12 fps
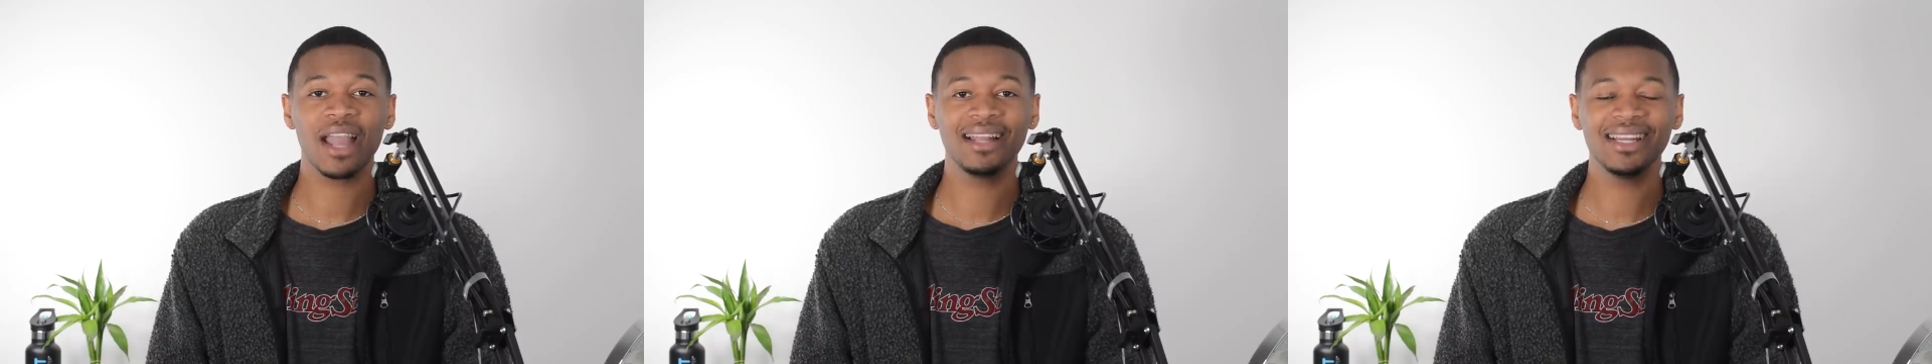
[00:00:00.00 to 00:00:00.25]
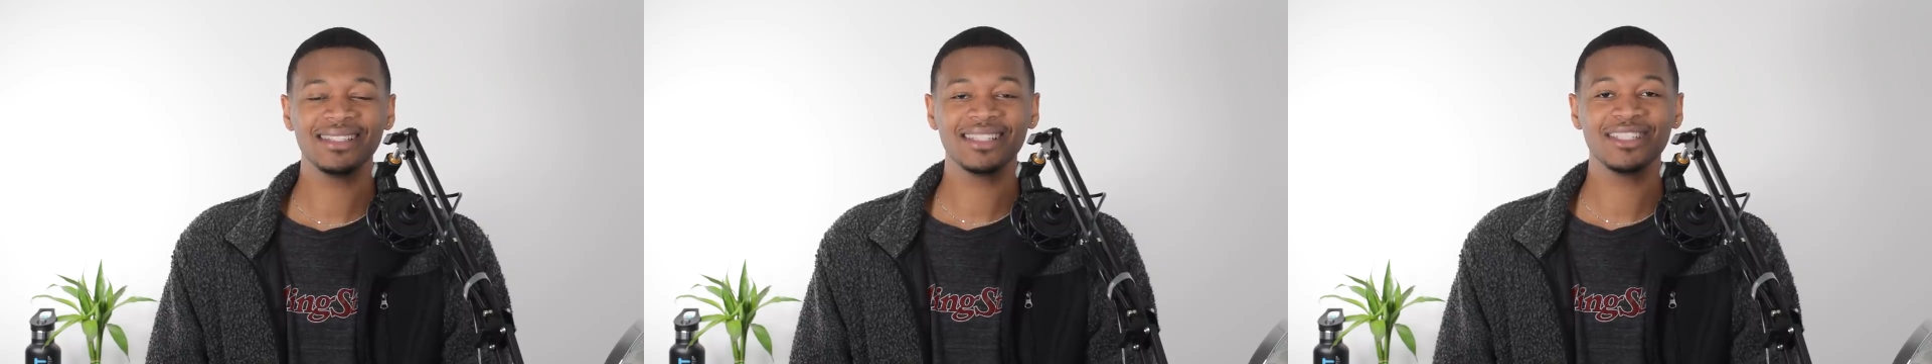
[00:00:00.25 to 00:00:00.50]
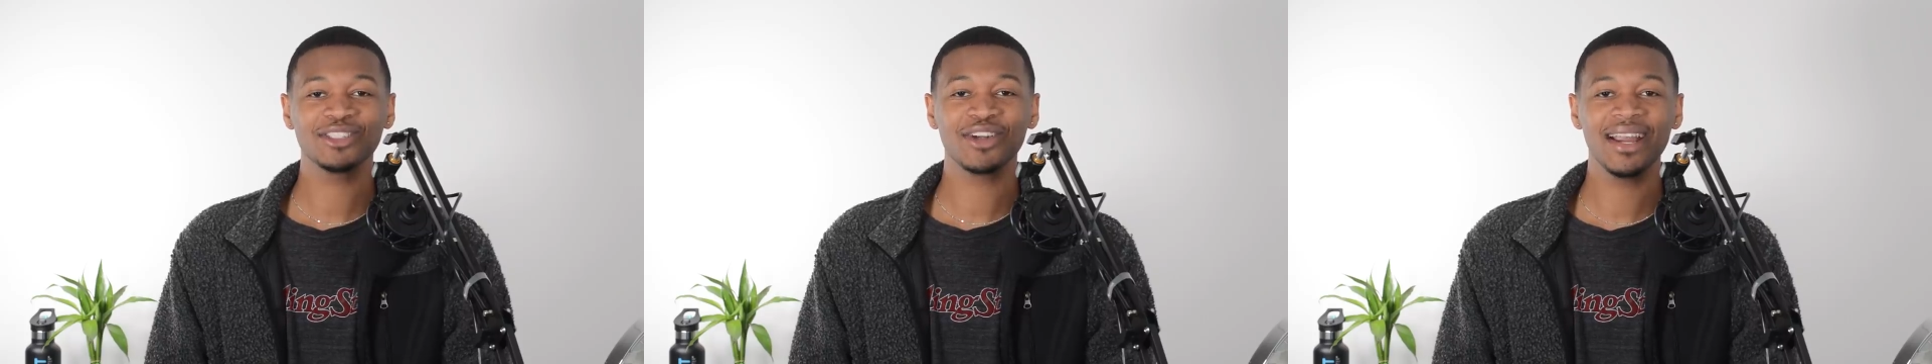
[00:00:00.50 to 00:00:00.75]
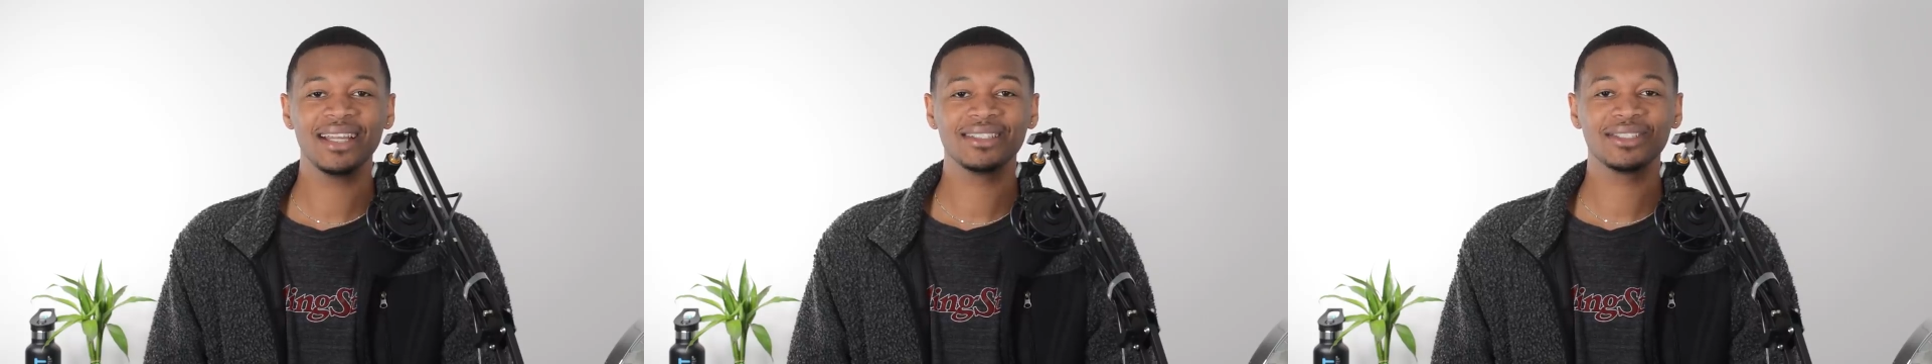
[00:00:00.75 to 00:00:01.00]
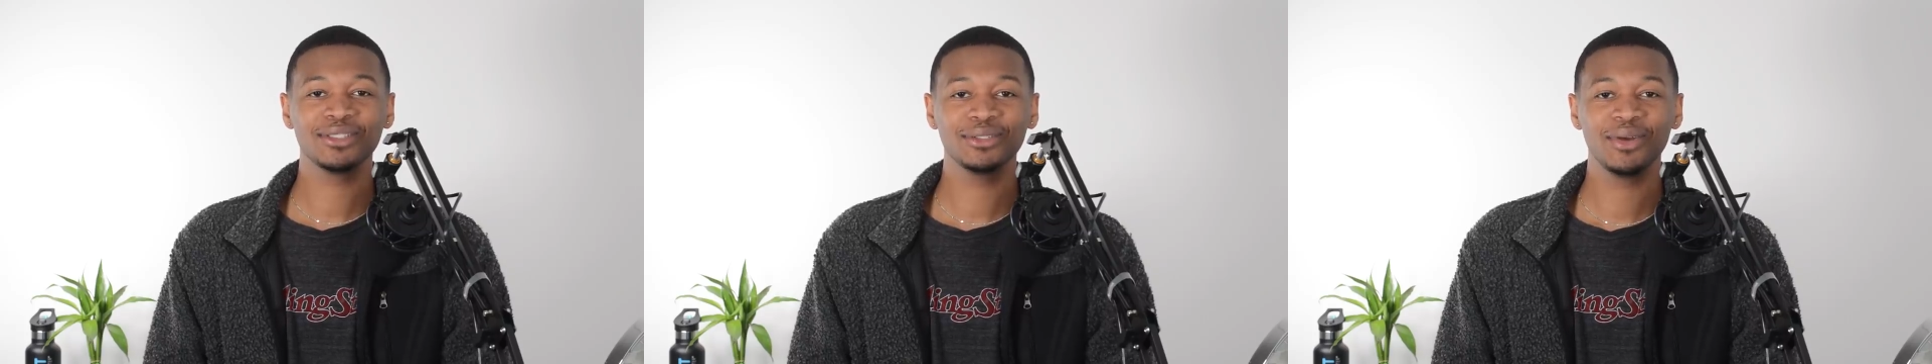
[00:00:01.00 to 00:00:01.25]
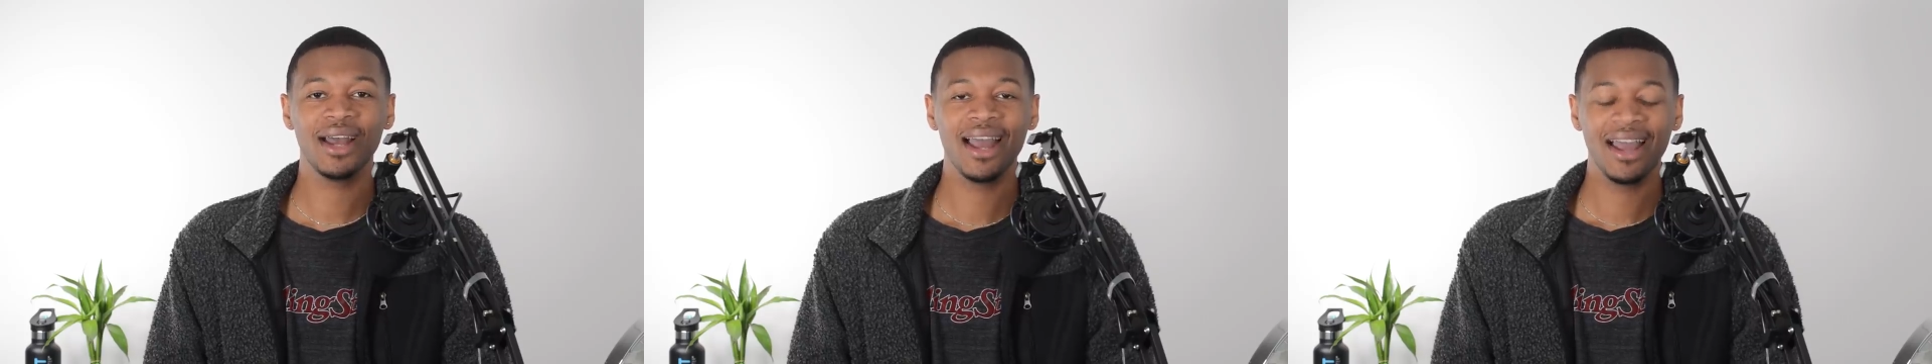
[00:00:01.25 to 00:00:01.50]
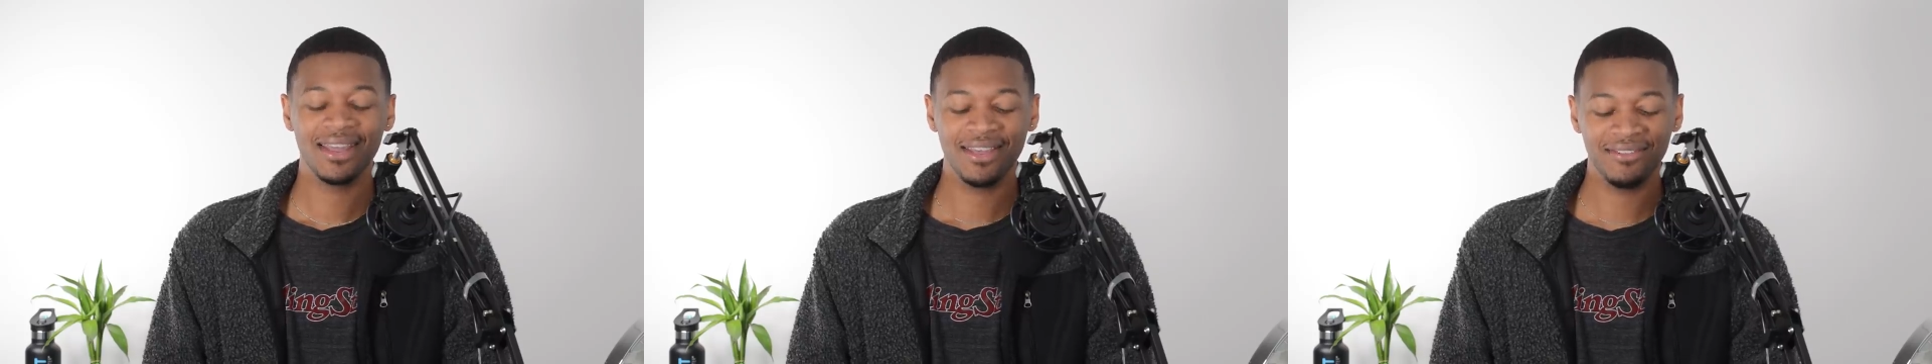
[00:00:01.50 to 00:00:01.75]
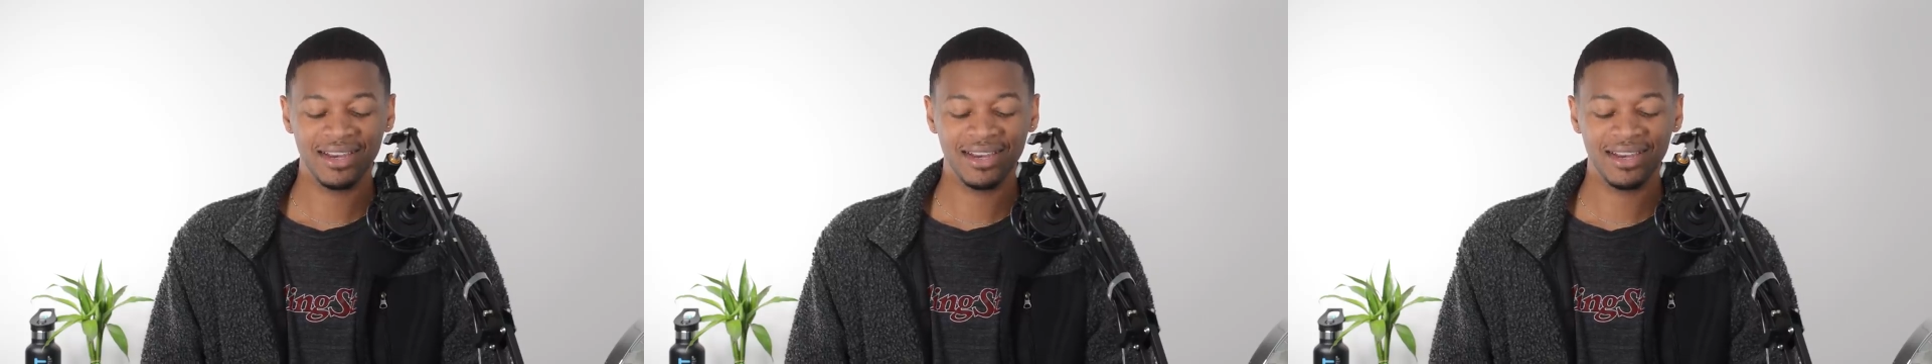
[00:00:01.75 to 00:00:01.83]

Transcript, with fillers: and let's get straight into the